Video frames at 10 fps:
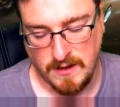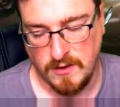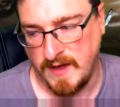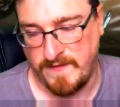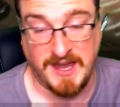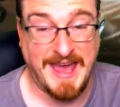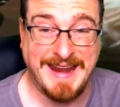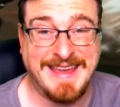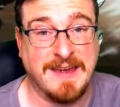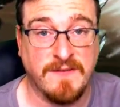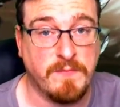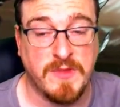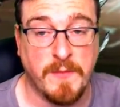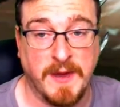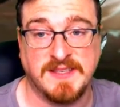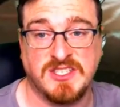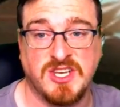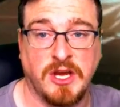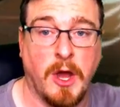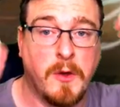look, if you're going to give the Beast
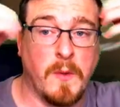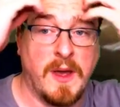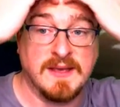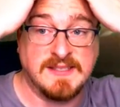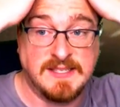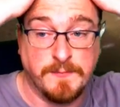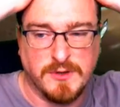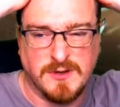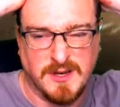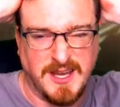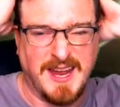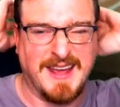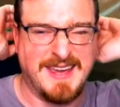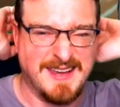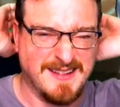Geno a simple... Oh, you're going to kill